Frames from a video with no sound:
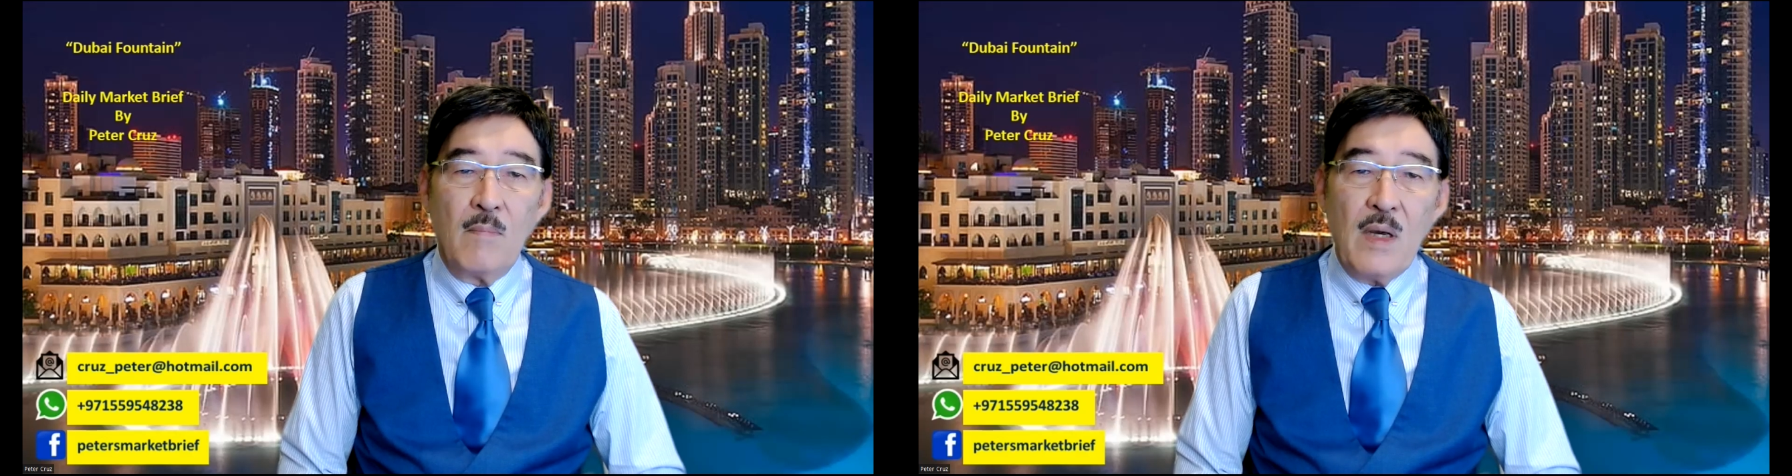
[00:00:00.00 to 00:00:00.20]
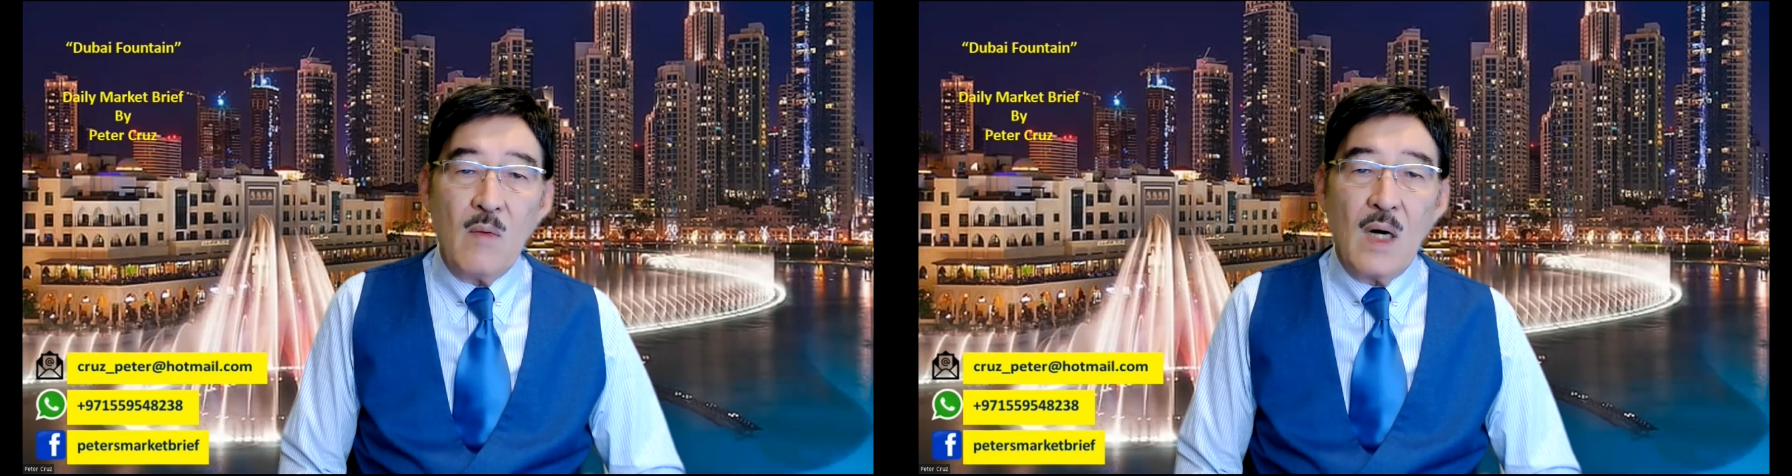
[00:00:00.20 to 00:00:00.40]

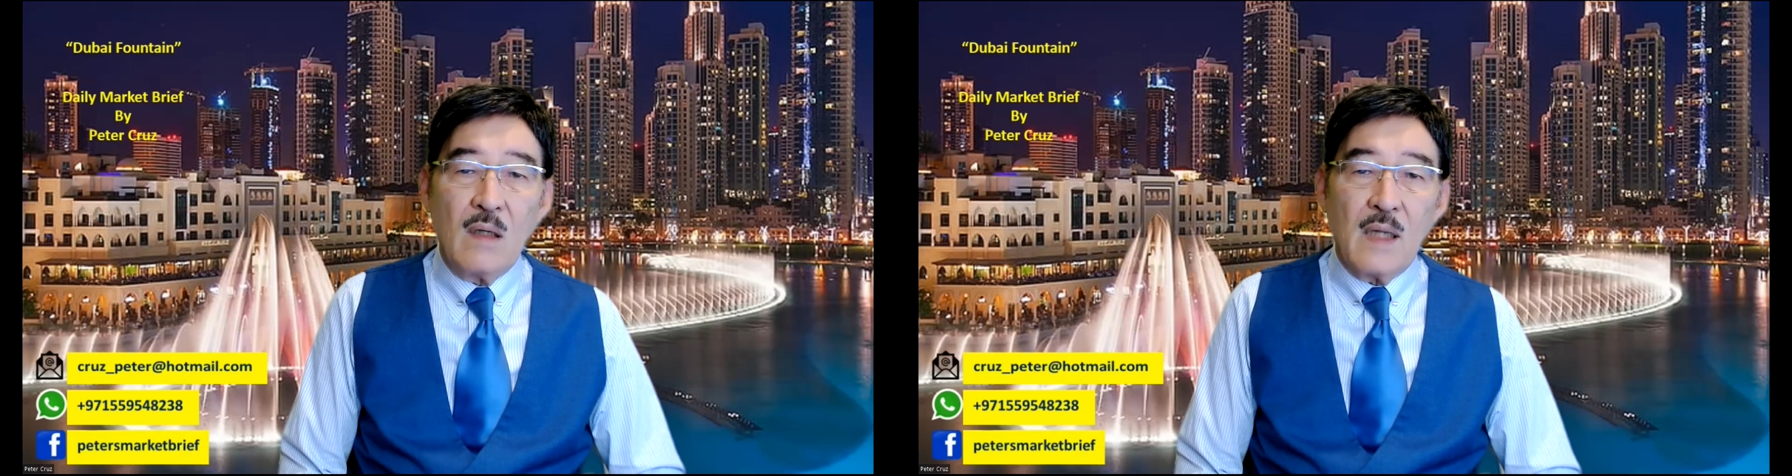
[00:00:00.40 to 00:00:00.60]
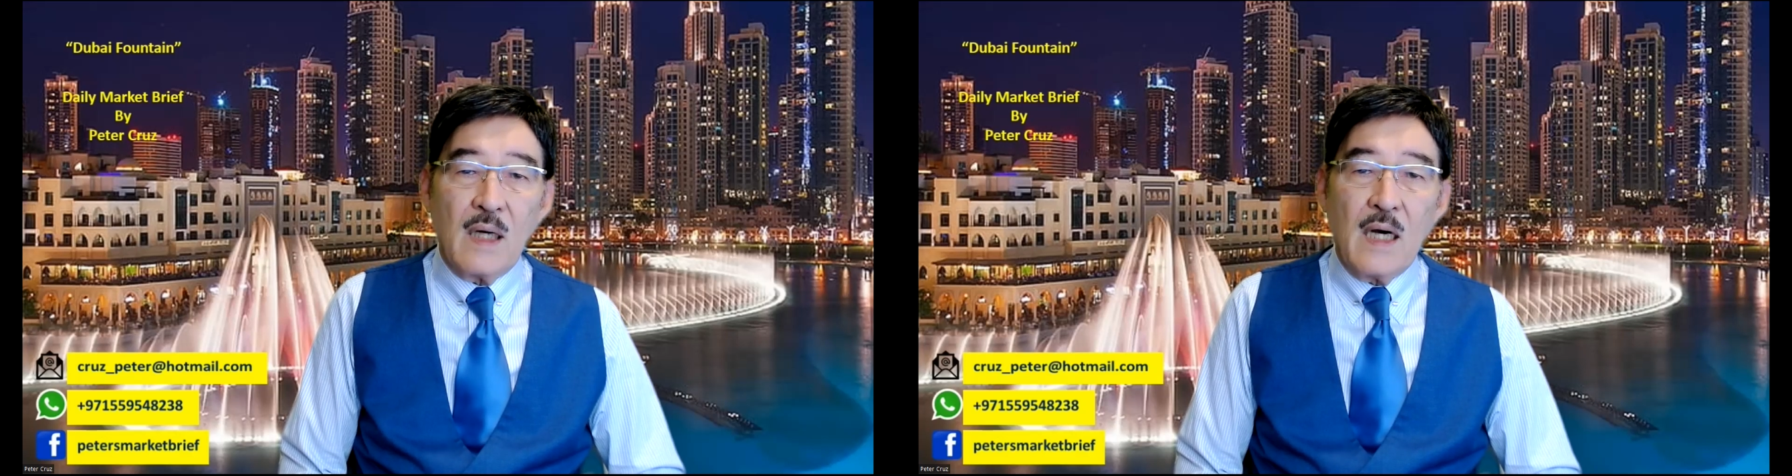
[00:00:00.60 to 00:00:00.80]

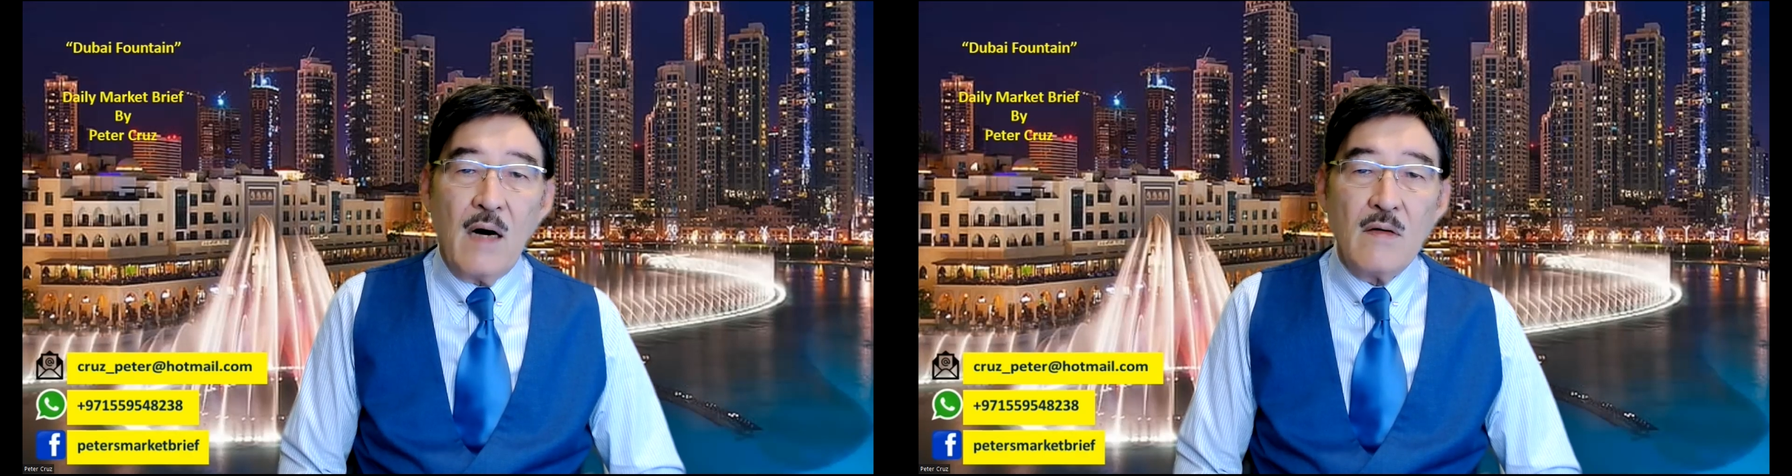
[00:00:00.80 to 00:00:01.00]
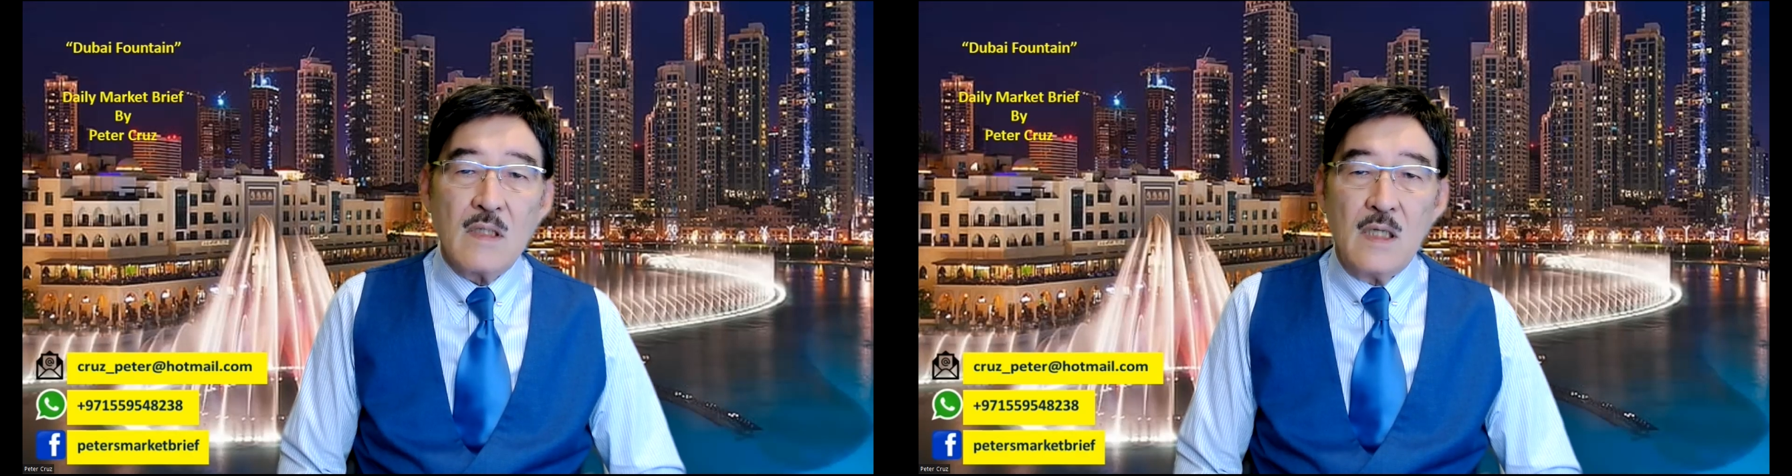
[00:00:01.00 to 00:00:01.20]
Meanwhile, the
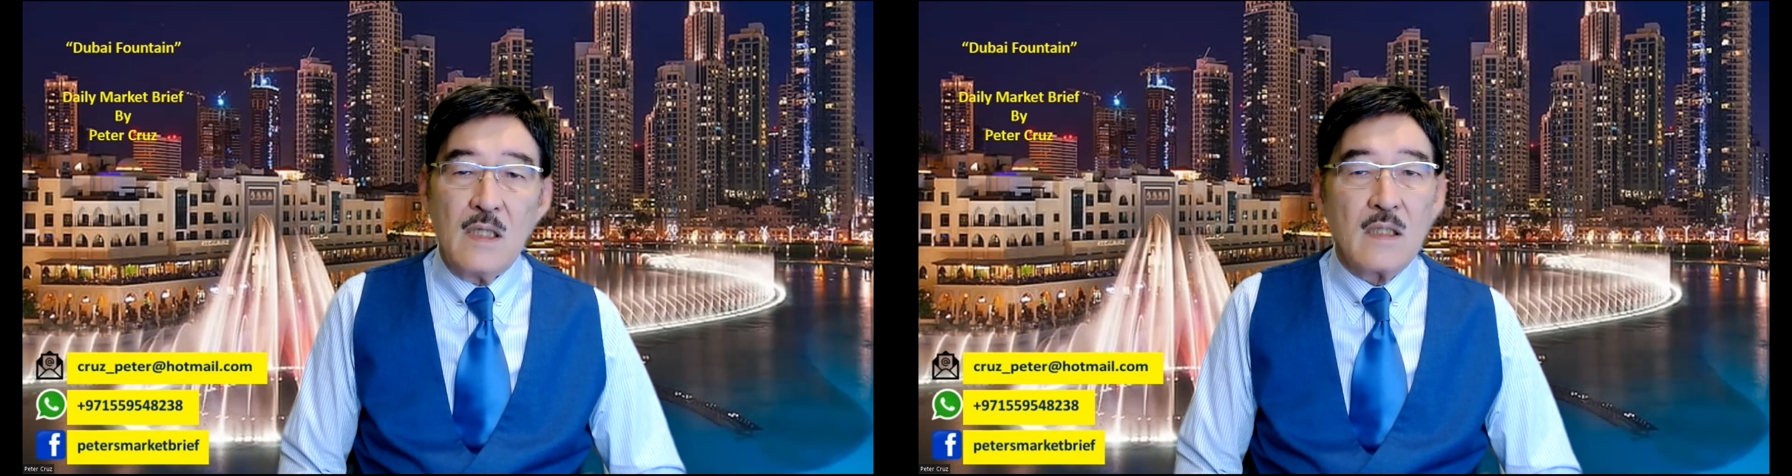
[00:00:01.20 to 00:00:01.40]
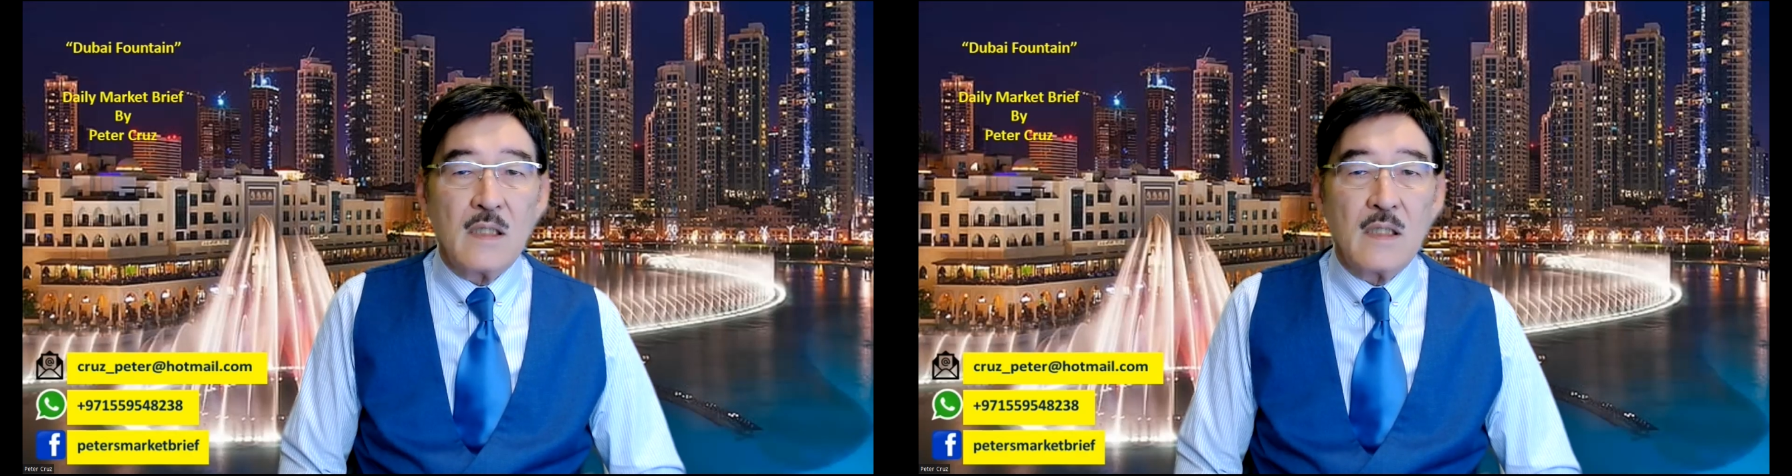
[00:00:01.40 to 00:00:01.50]
currencies